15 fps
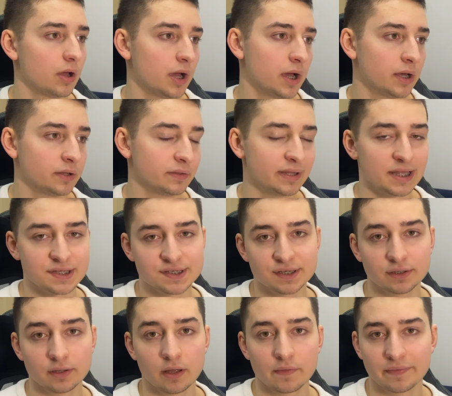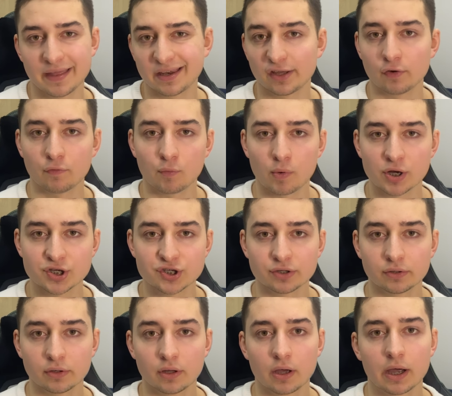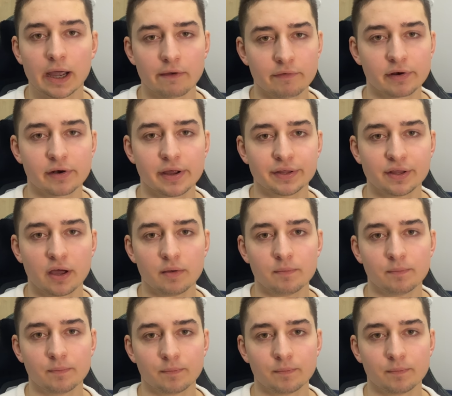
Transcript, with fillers: and that's it. Thank you for watching. Have a great time.